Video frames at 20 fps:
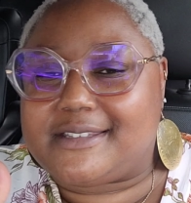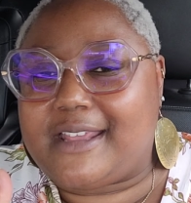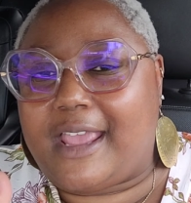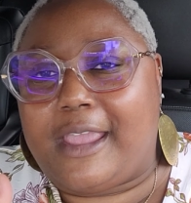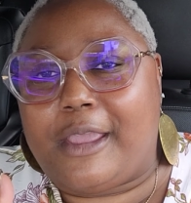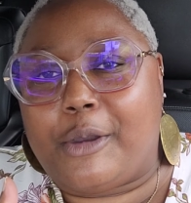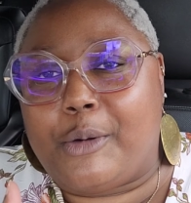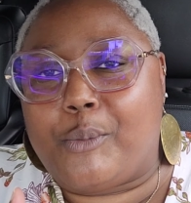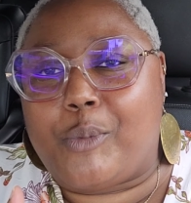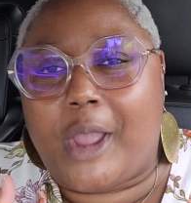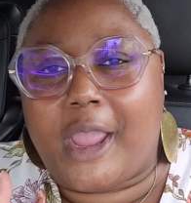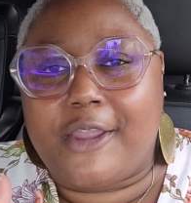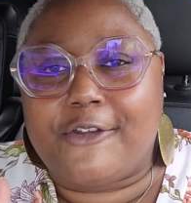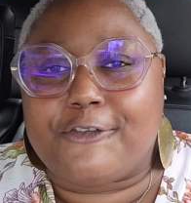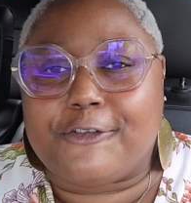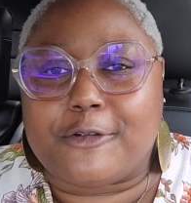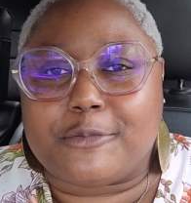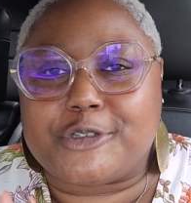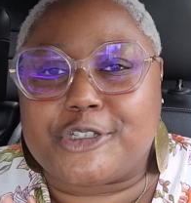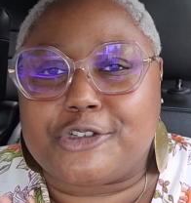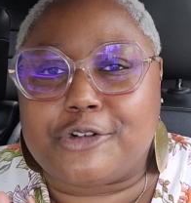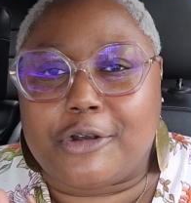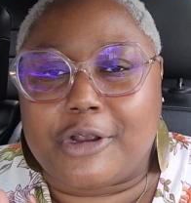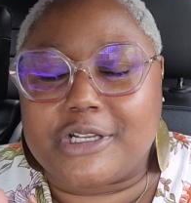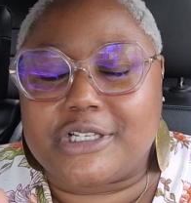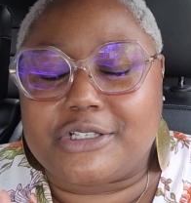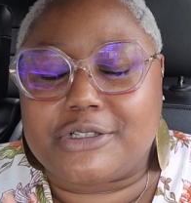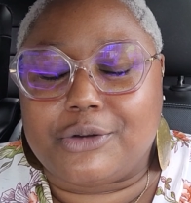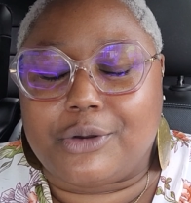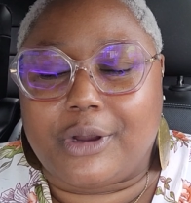stay away from
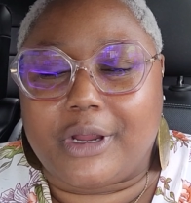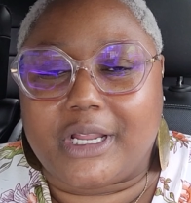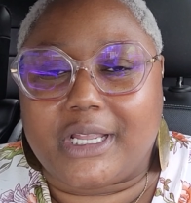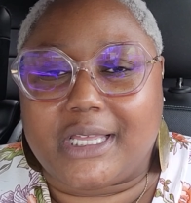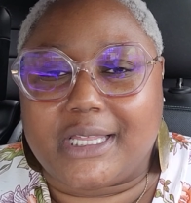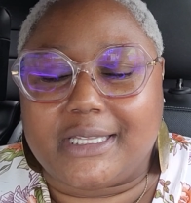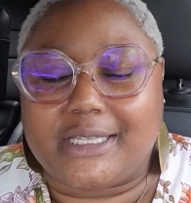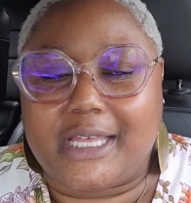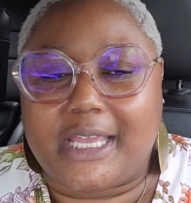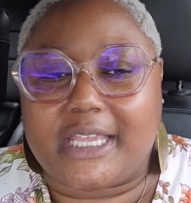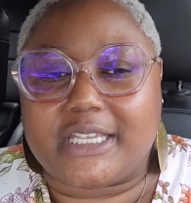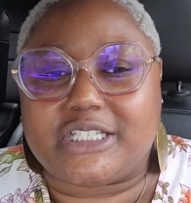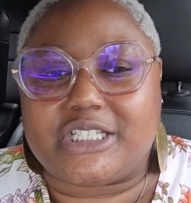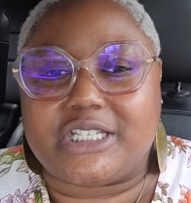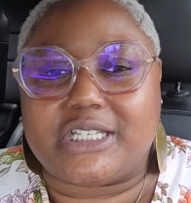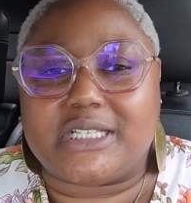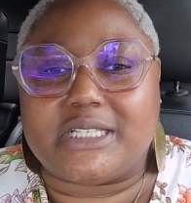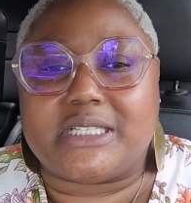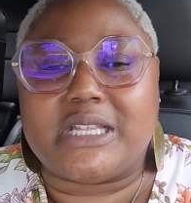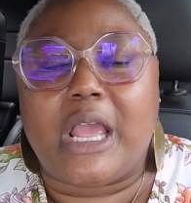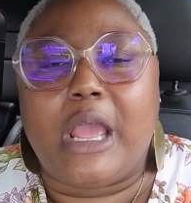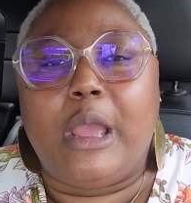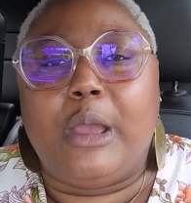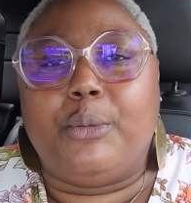short story collections.